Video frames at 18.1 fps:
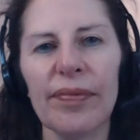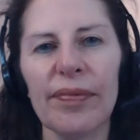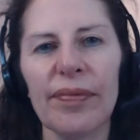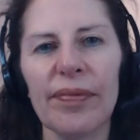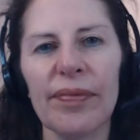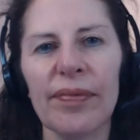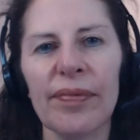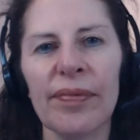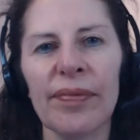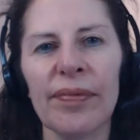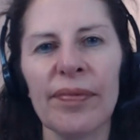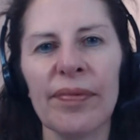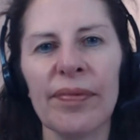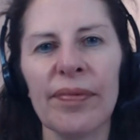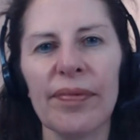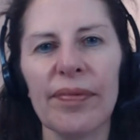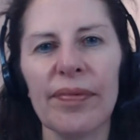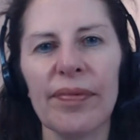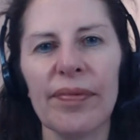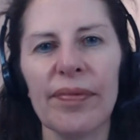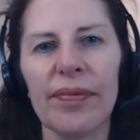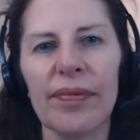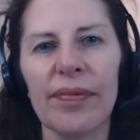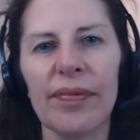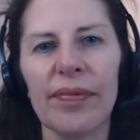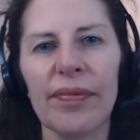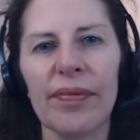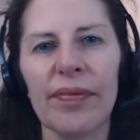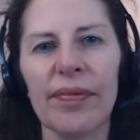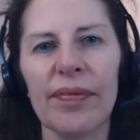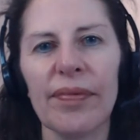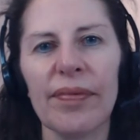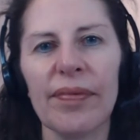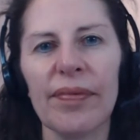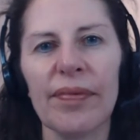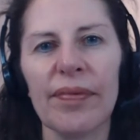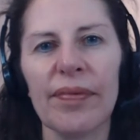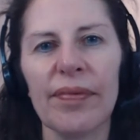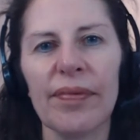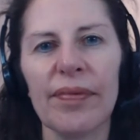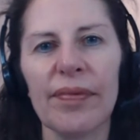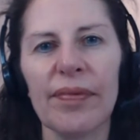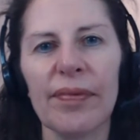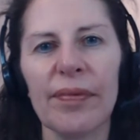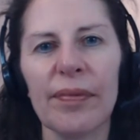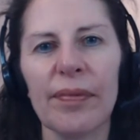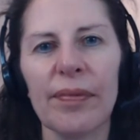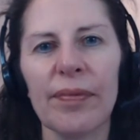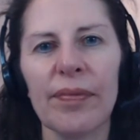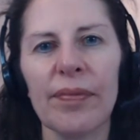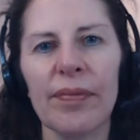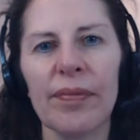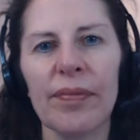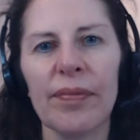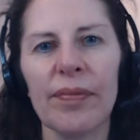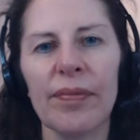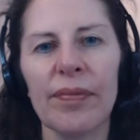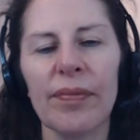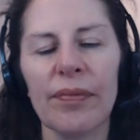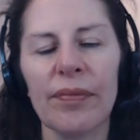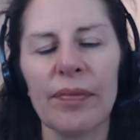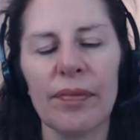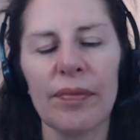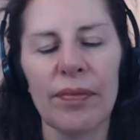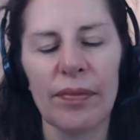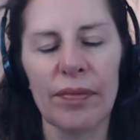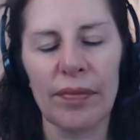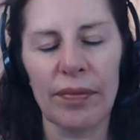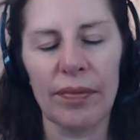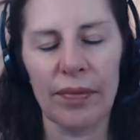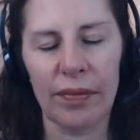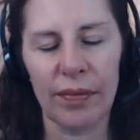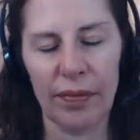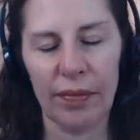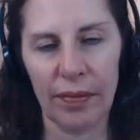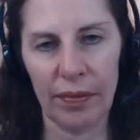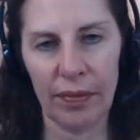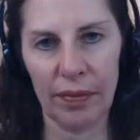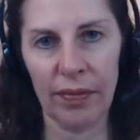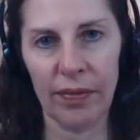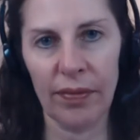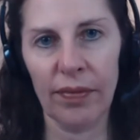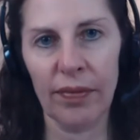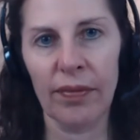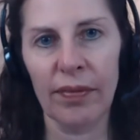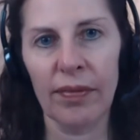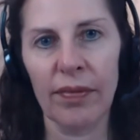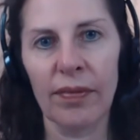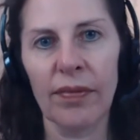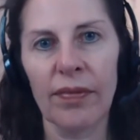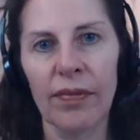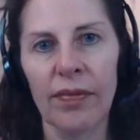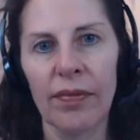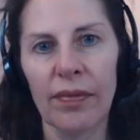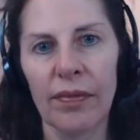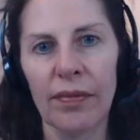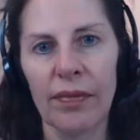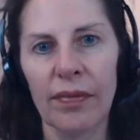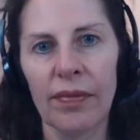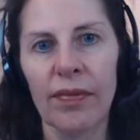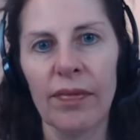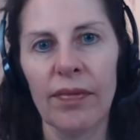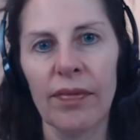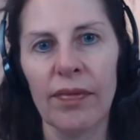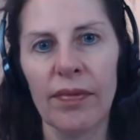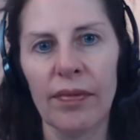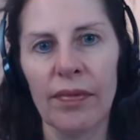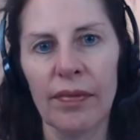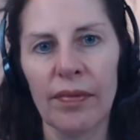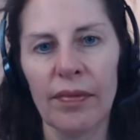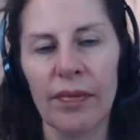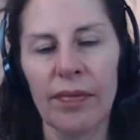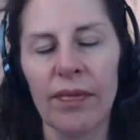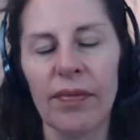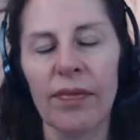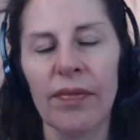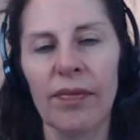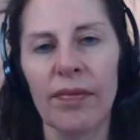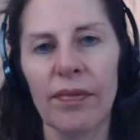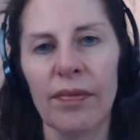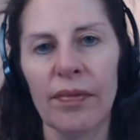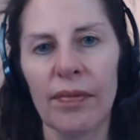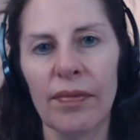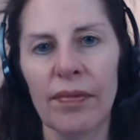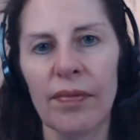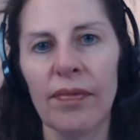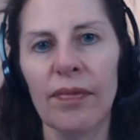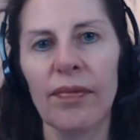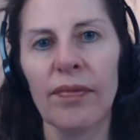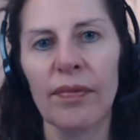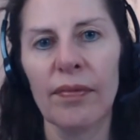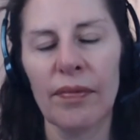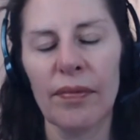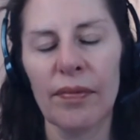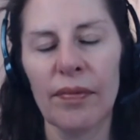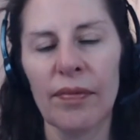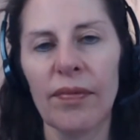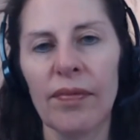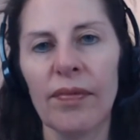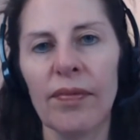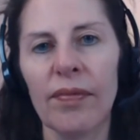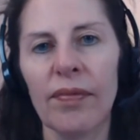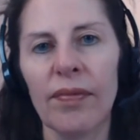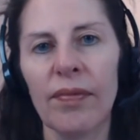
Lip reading: No words are spoken by the person on screen.